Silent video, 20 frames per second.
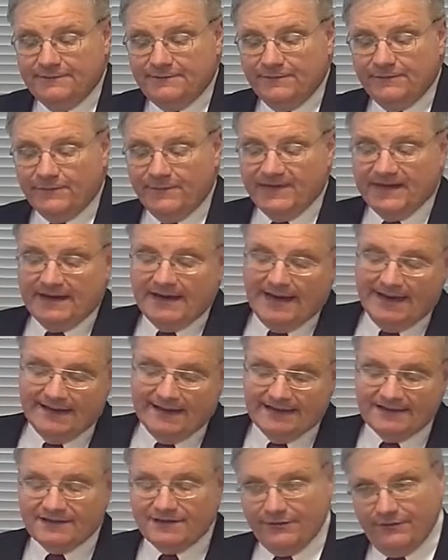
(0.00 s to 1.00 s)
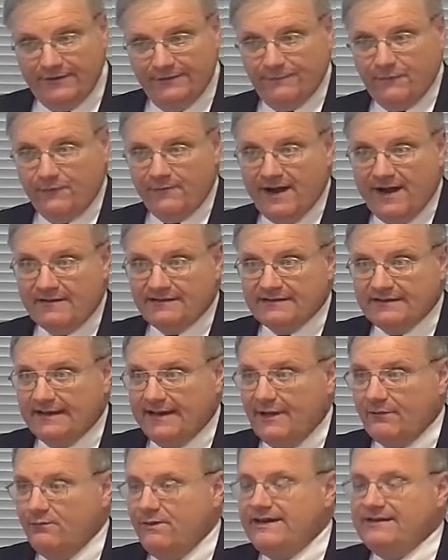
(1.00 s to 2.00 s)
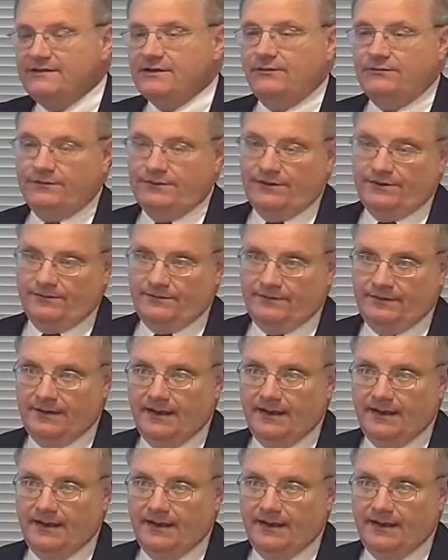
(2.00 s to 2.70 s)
from the guy that gets 34 miles a gallon? We don't know.